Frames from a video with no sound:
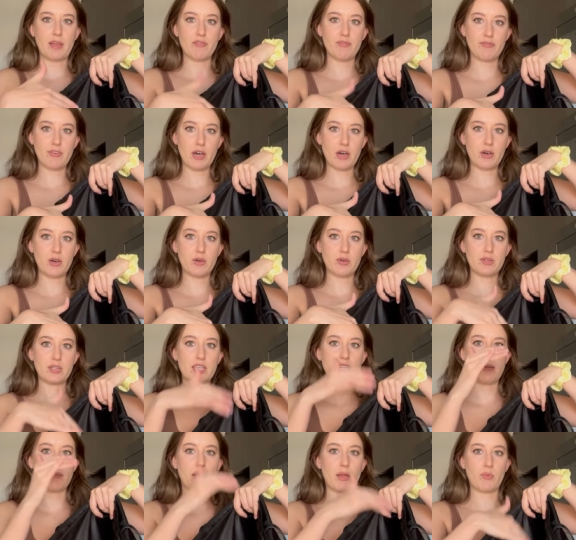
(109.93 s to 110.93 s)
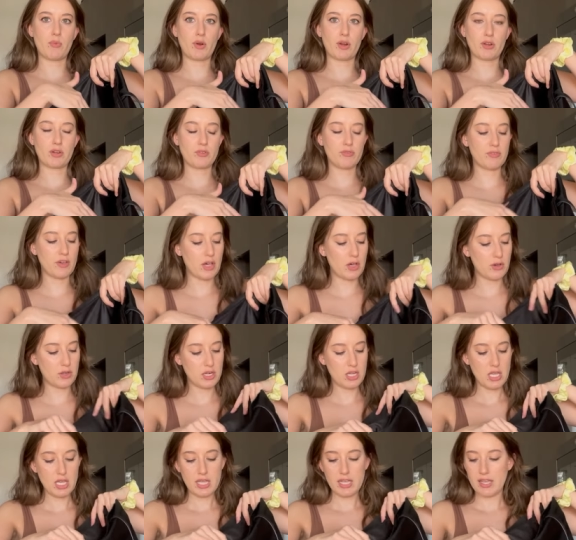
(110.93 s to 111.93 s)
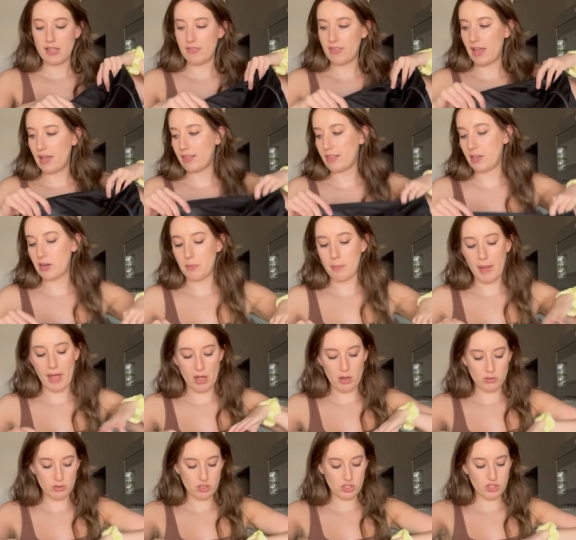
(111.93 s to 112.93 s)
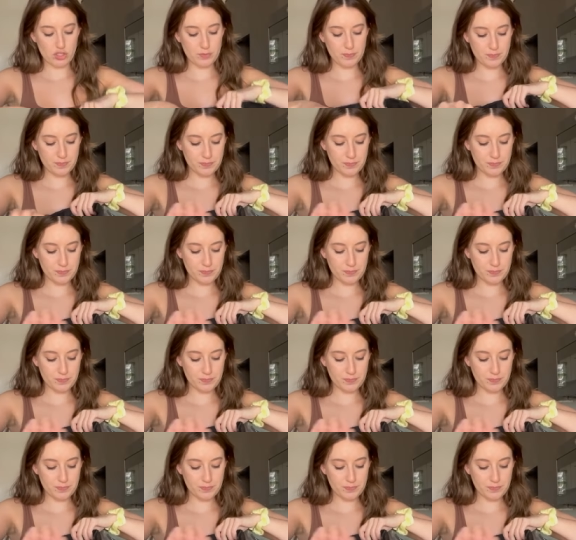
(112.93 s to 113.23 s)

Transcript: phone and my work phone in that little pouch.